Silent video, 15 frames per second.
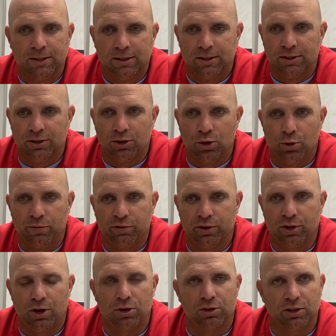You know, hopefully it
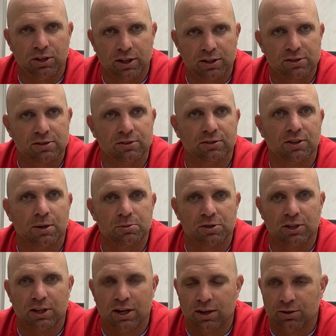all clicks and comes
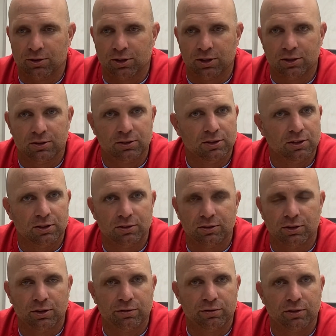together. You
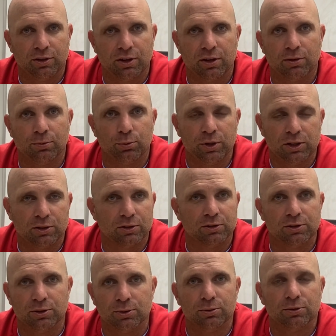know, for another week or
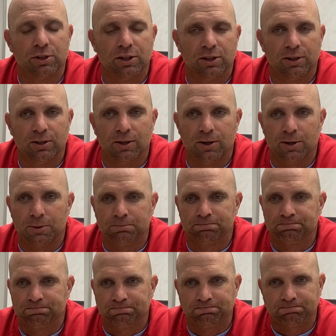two, and. Um,
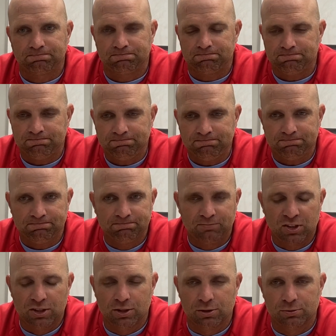
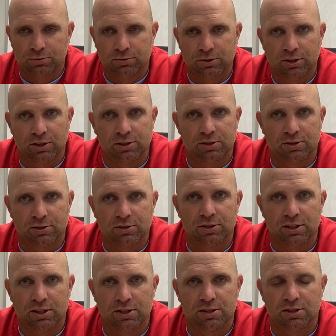you know, it's
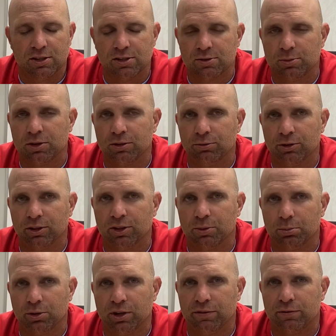he's he's been a really good
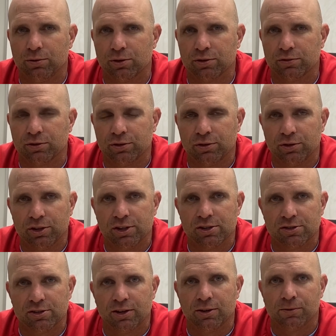player for us for three
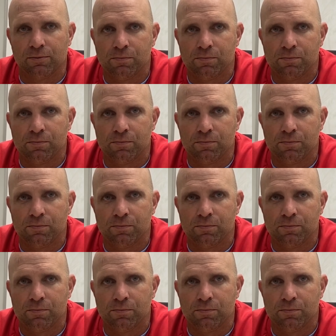years now.